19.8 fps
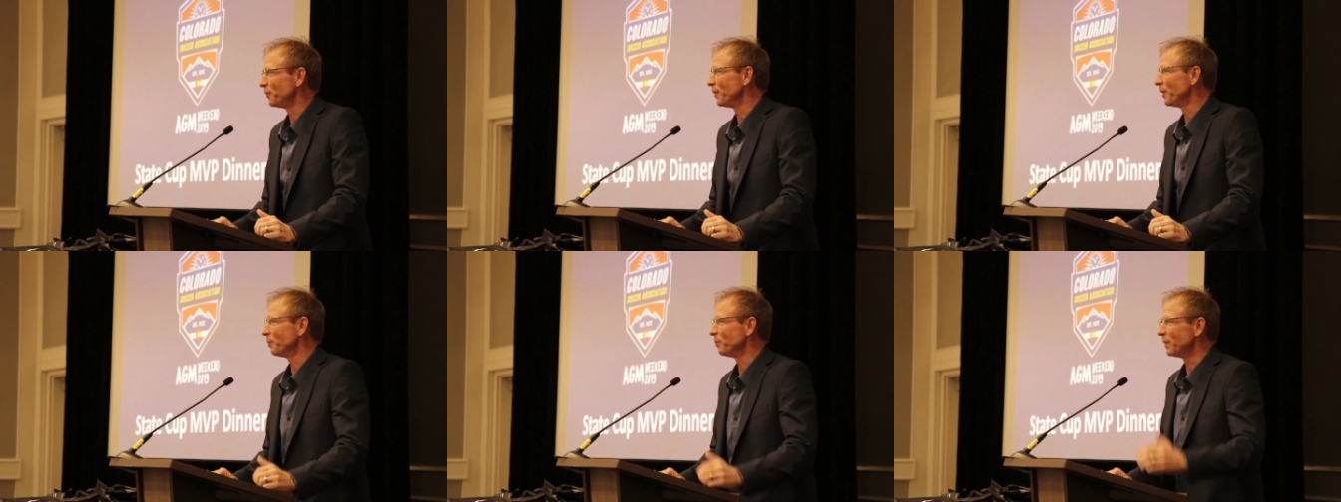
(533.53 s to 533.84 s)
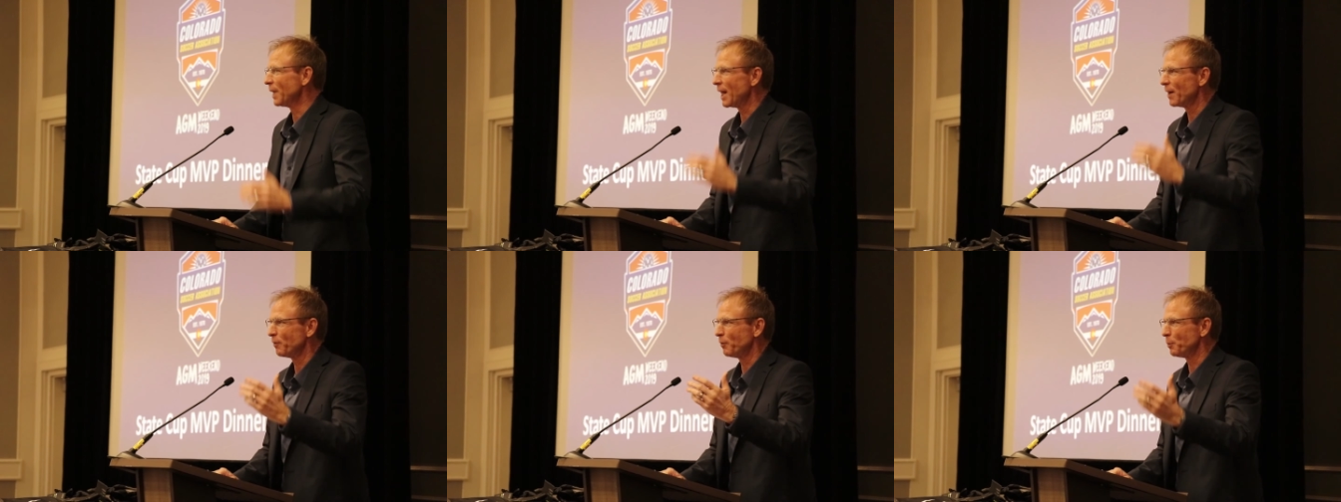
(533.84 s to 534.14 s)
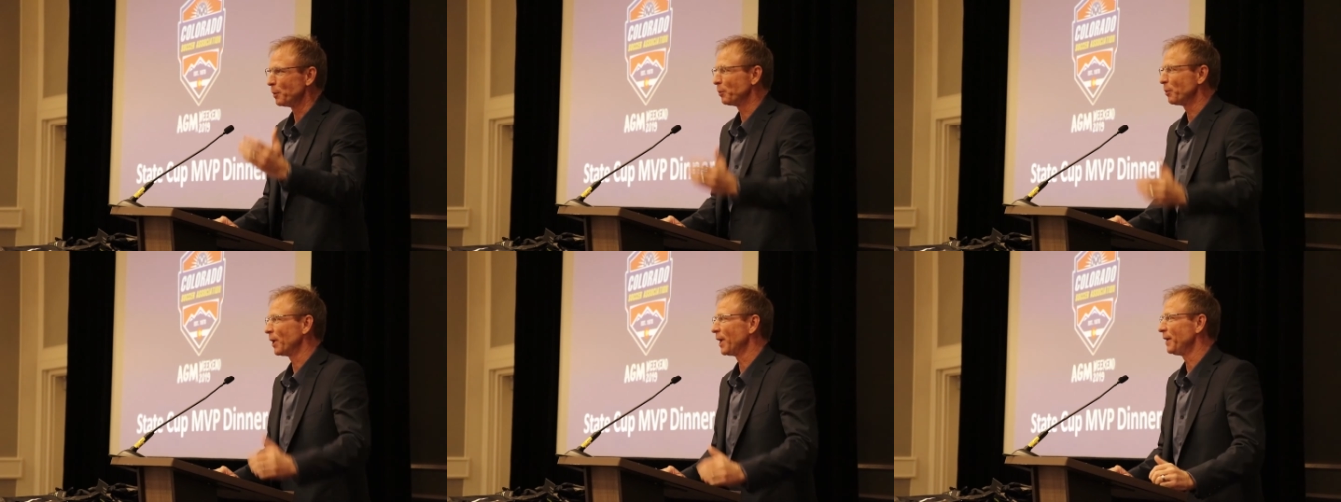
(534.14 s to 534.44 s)
a lot of
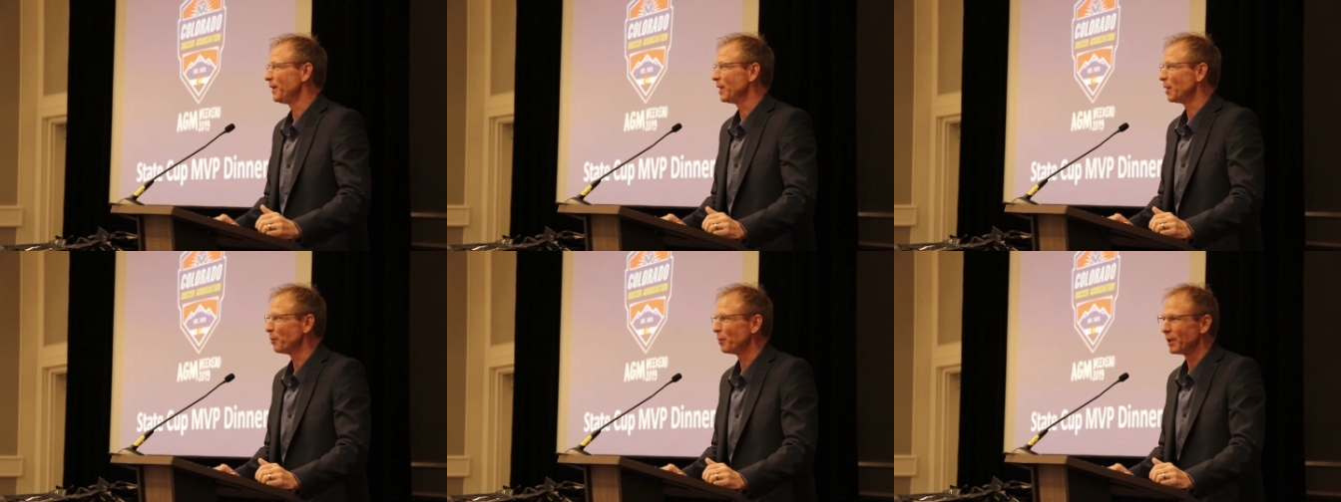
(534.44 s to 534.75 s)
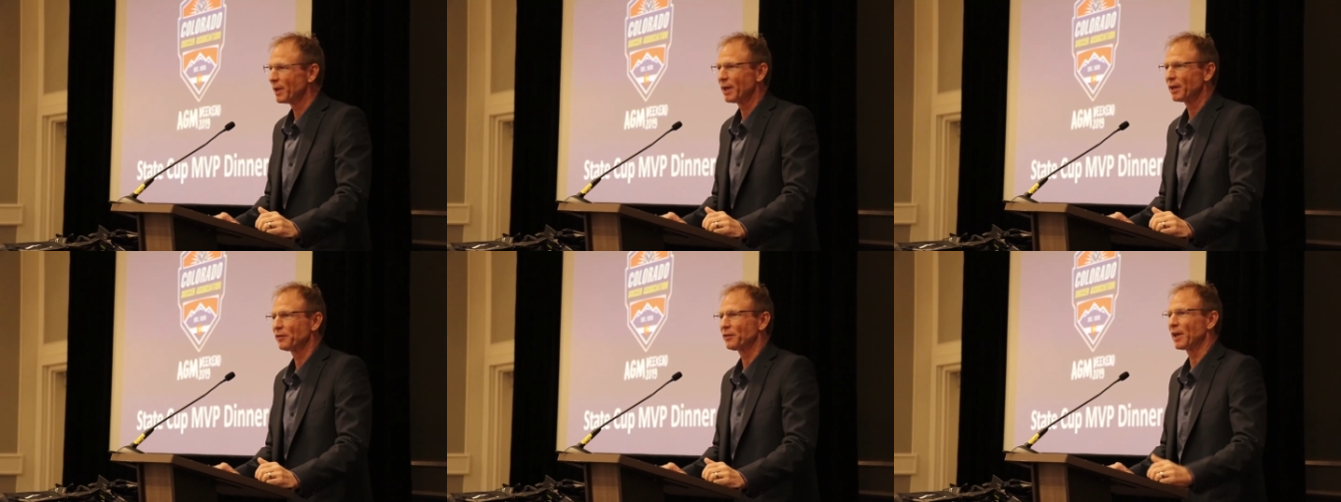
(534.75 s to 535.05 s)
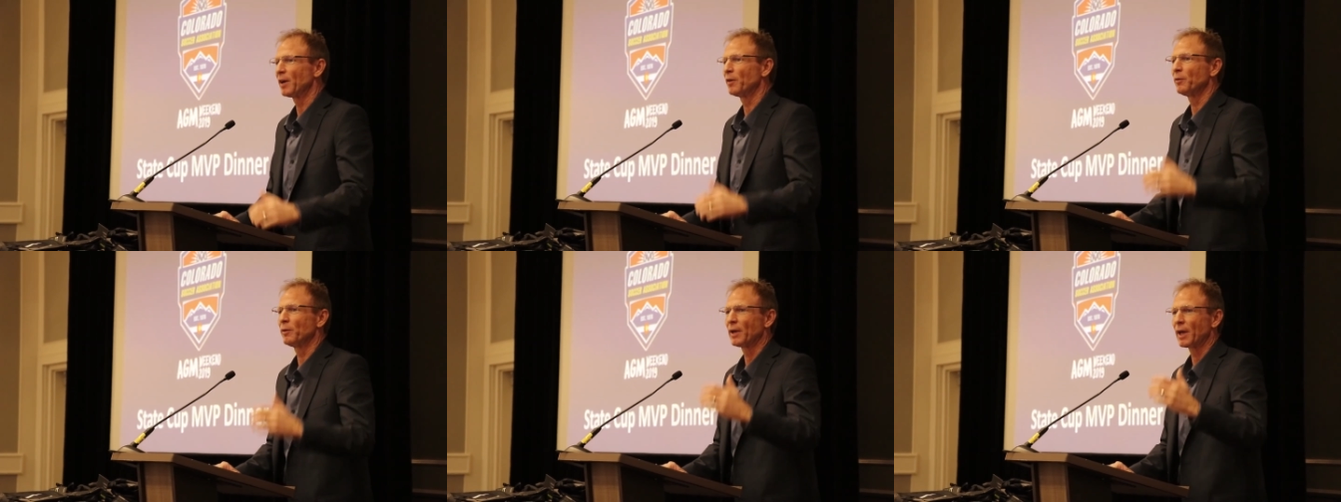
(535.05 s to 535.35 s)
them will play the MLS. A
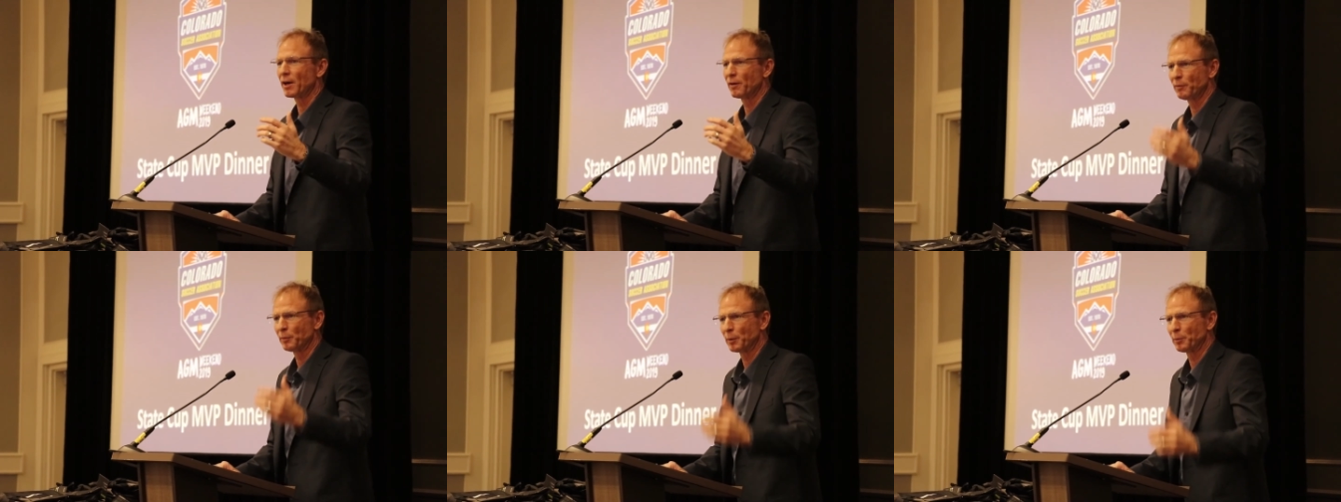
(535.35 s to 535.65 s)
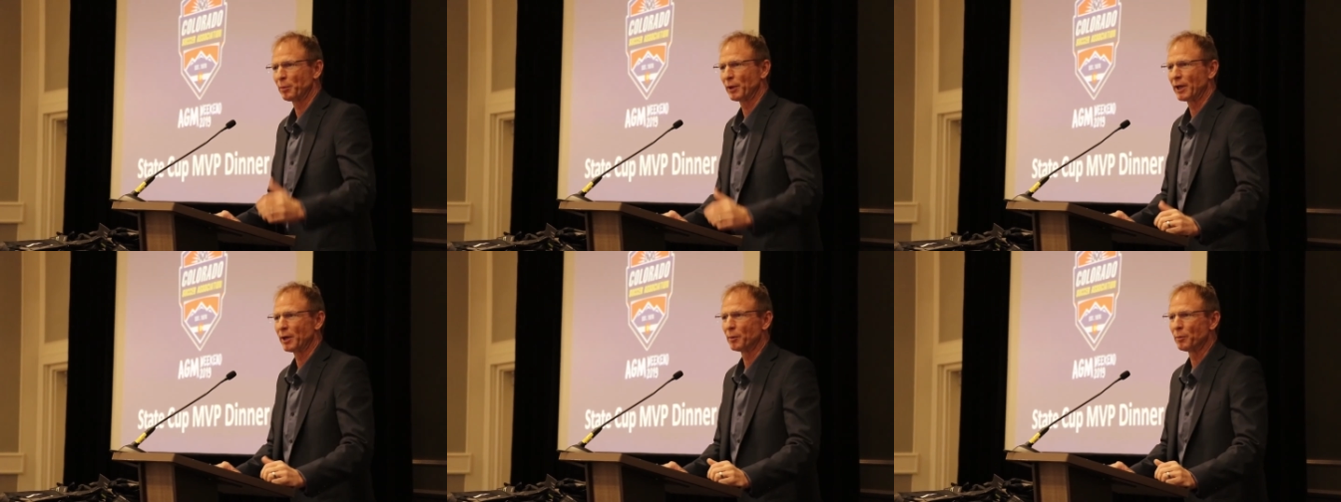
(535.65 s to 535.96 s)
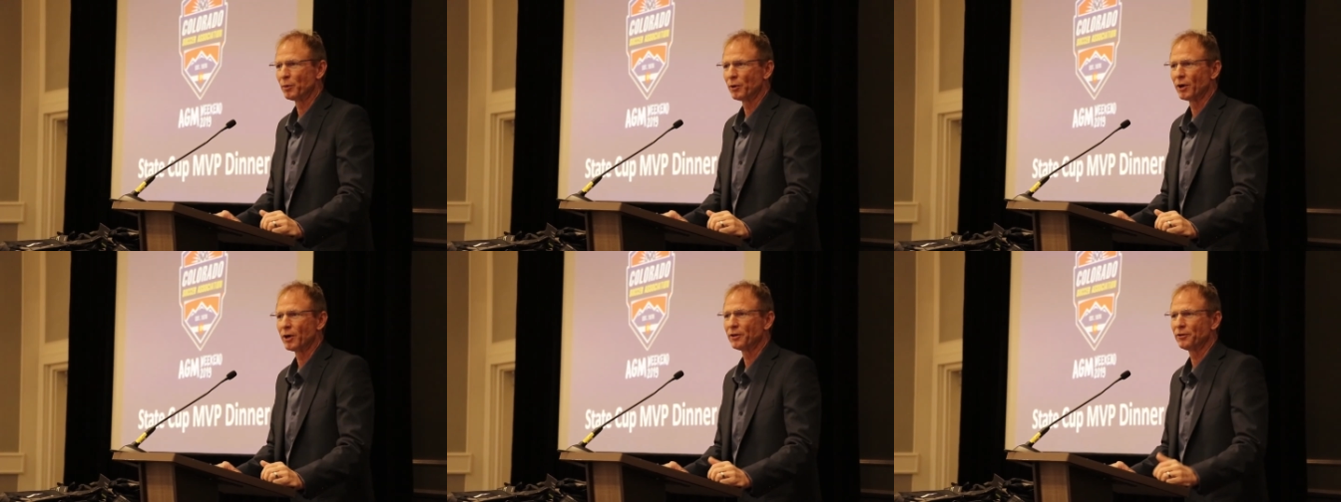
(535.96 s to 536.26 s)
lot of, a lot of them will play
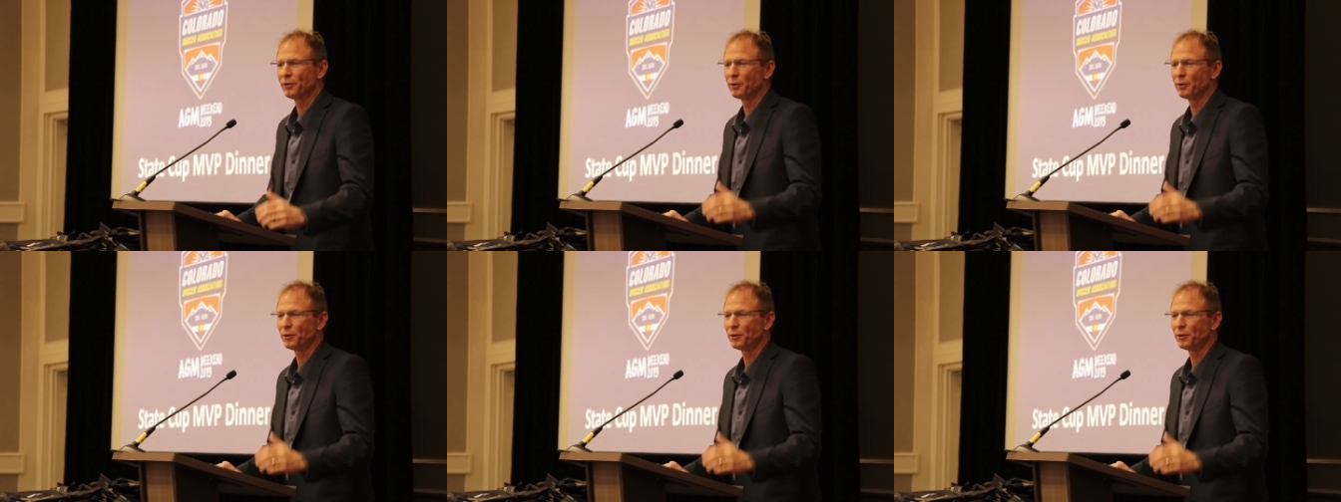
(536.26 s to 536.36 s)
abroad.